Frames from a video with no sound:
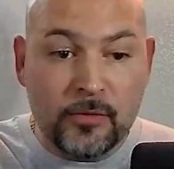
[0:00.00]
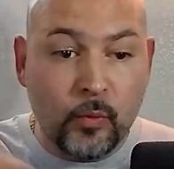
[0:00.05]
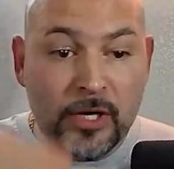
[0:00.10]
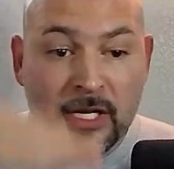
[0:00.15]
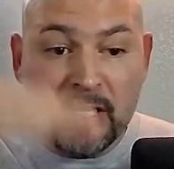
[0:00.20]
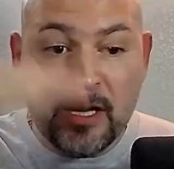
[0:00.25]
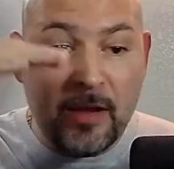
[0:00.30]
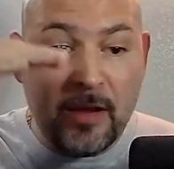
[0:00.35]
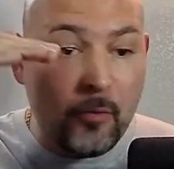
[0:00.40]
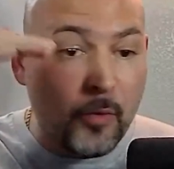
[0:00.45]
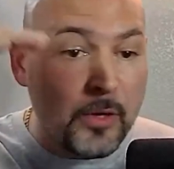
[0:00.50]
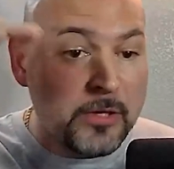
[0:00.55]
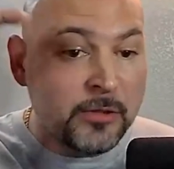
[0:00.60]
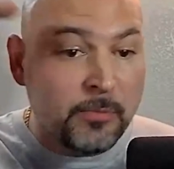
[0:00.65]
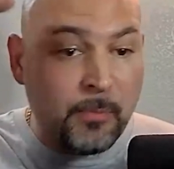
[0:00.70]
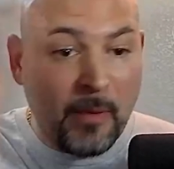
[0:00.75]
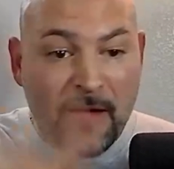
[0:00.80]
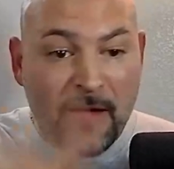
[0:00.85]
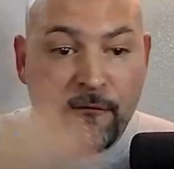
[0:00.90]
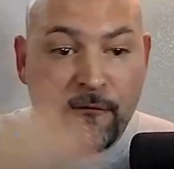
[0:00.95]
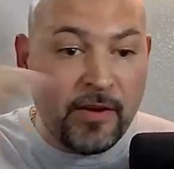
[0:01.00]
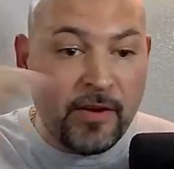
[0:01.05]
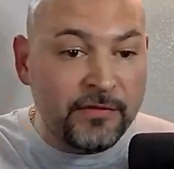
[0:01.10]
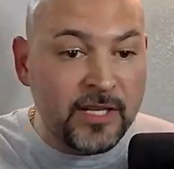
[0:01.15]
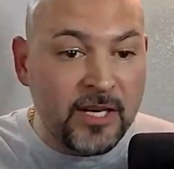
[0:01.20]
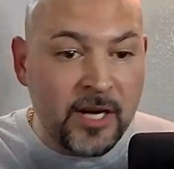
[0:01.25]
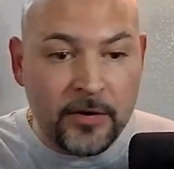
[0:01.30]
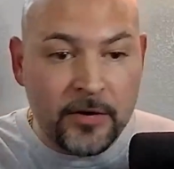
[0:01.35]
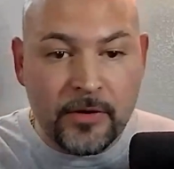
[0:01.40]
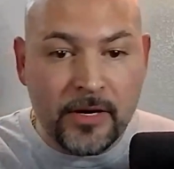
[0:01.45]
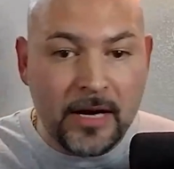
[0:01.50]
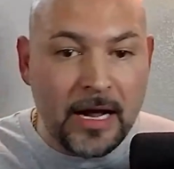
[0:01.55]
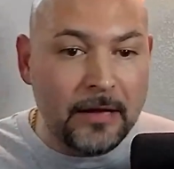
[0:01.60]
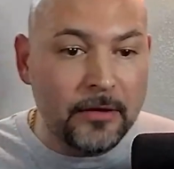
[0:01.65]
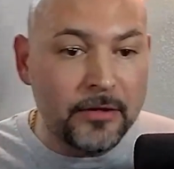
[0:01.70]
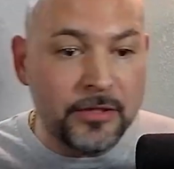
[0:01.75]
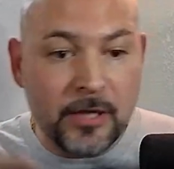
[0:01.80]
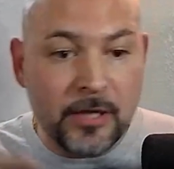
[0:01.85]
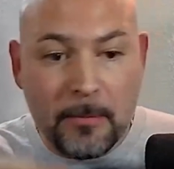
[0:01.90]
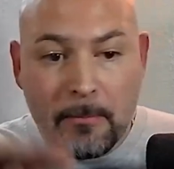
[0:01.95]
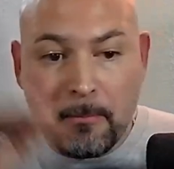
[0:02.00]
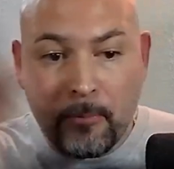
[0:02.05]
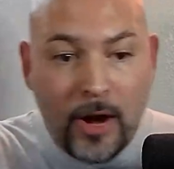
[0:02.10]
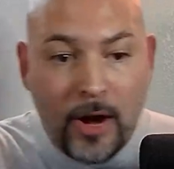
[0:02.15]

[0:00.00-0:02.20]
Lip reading: We spent $1,500 on